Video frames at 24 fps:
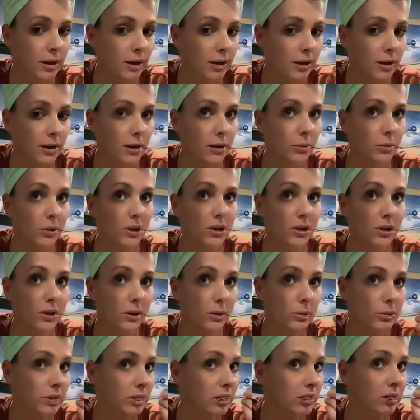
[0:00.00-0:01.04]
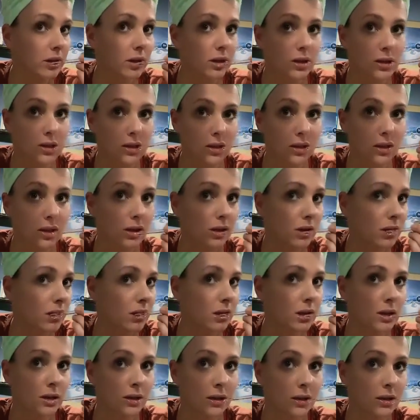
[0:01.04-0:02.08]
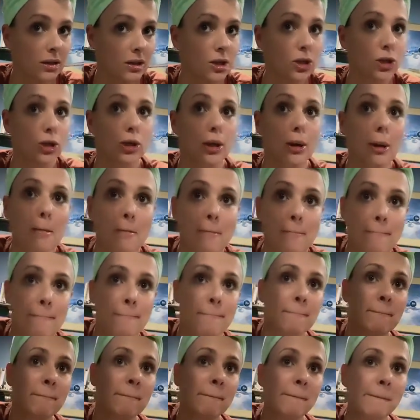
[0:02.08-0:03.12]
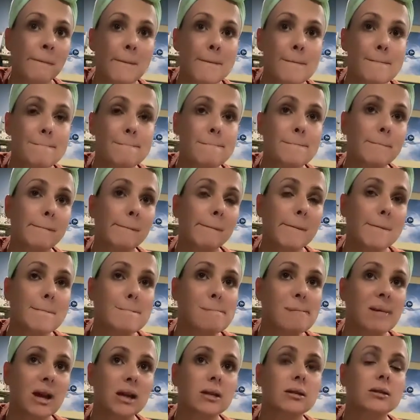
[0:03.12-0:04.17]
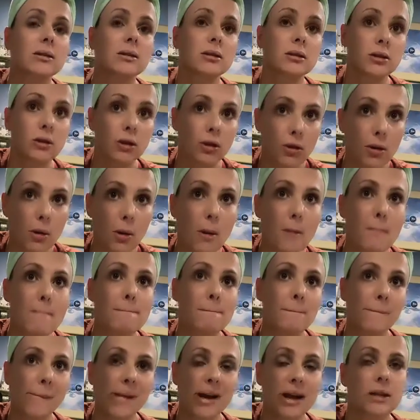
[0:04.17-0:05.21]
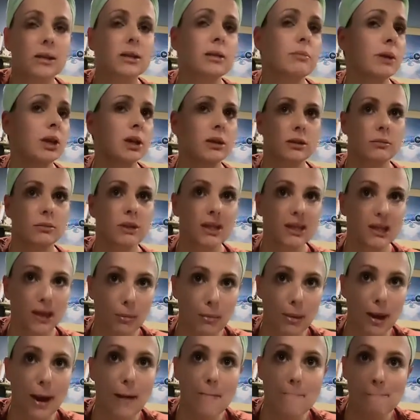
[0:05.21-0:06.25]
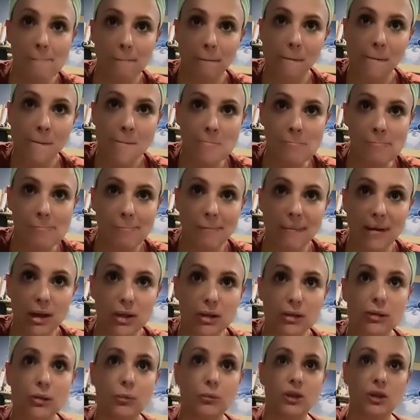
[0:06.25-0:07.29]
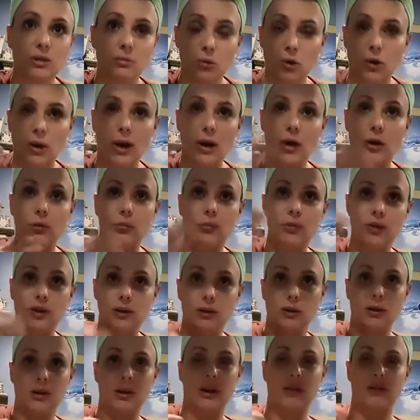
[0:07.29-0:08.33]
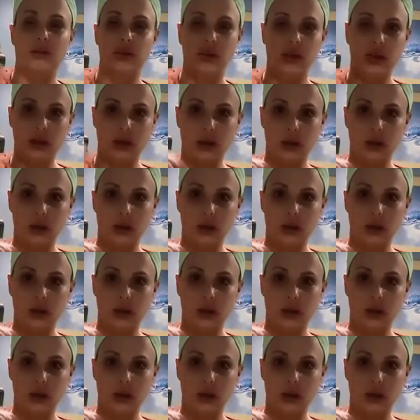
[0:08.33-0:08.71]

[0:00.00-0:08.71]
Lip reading: On my lips, like as a conditioner. It smells amazing, but it's so much more help than, I feel like,